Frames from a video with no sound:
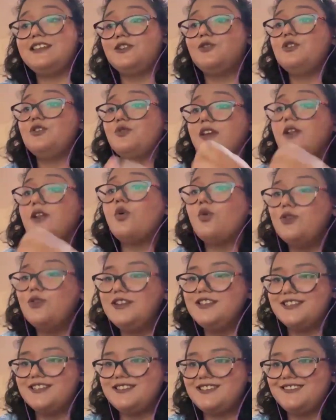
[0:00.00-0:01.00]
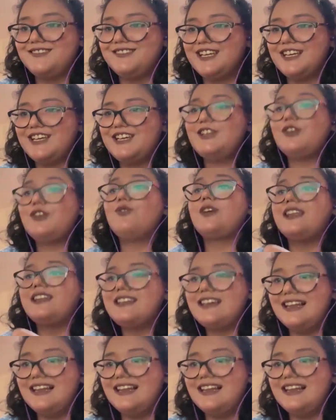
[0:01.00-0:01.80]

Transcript: you can hold it, you can